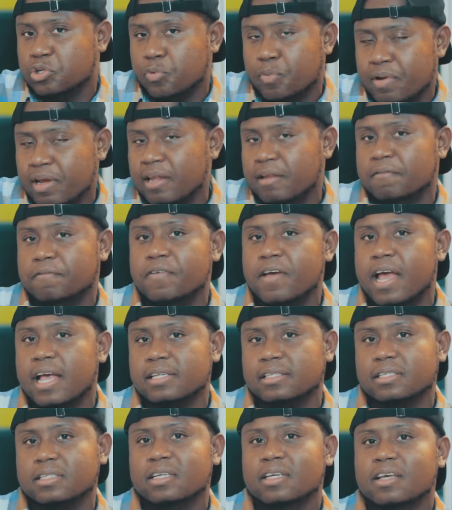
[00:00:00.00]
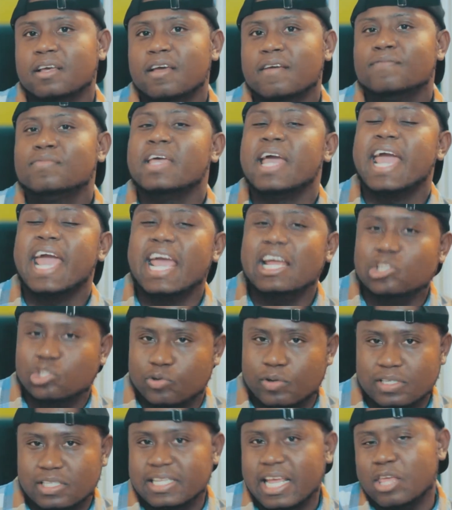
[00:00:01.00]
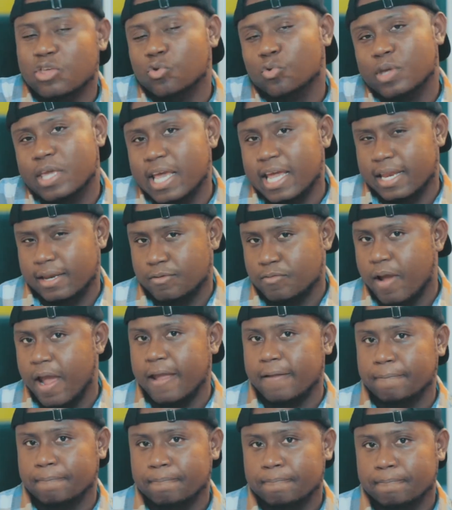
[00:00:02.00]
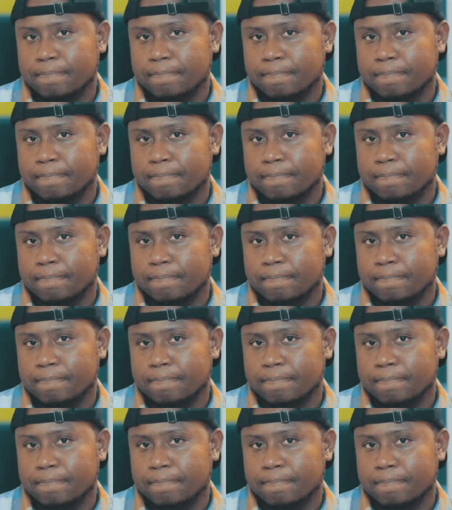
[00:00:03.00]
to reinvest, the interest that you get, right?